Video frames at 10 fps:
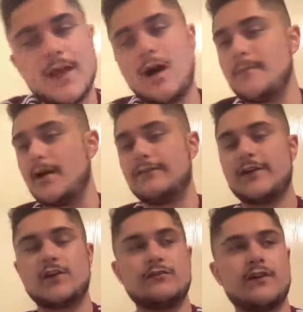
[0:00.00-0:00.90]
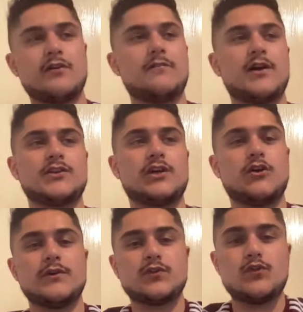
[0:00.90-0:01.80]
man. Thank you very much. I
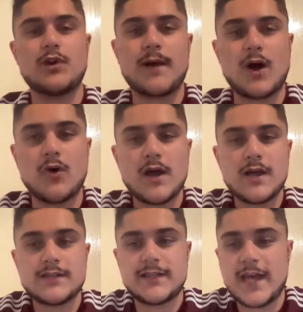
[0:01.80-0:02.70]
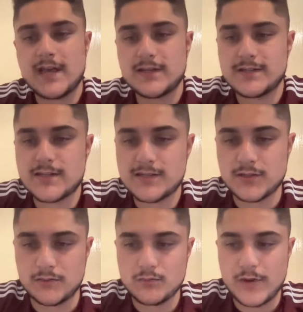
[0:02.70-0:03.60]
know it's all about staying
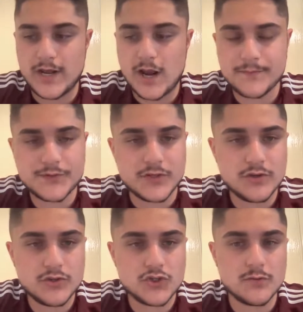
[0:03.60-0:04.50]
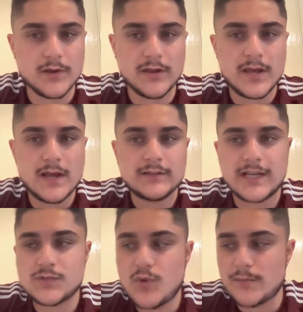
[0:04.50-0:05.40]
consistent when it comes to YouTube, and
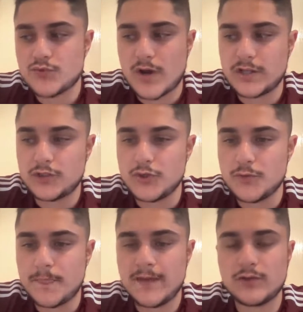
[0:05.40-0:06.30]
that's what I'm trying to do.